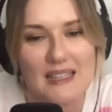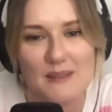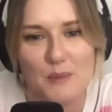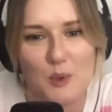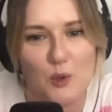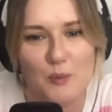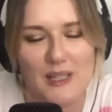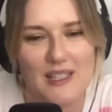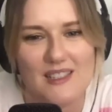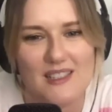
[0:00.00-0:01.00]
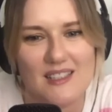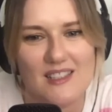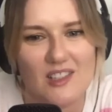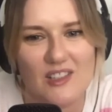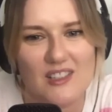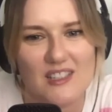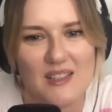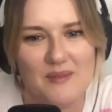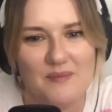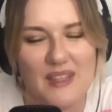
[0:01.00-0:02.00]
pool, but it's not the
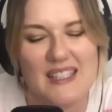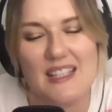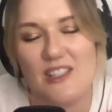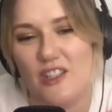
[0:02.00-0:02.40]
same. It's actually not